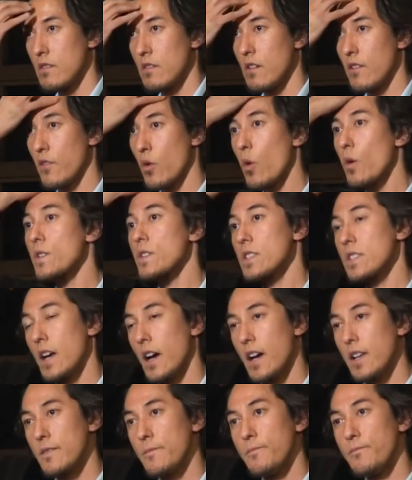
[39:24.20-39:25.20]
Of course
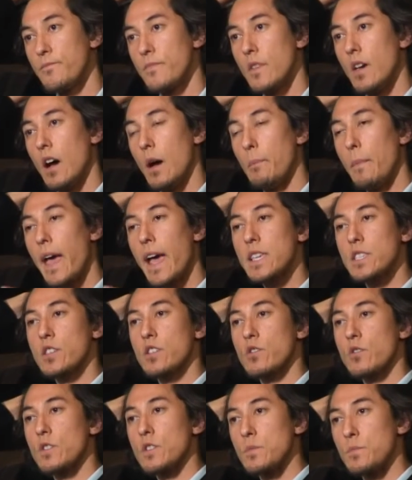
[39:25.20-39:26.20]
not. A
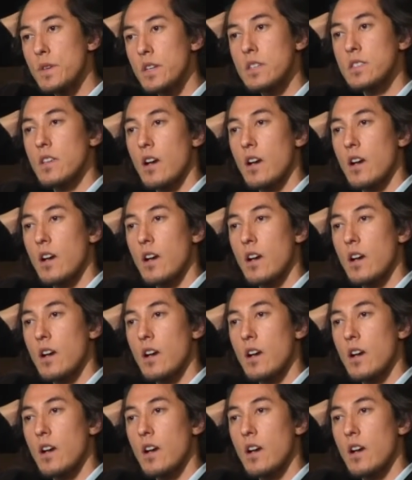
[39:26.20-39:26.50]
massacre as big as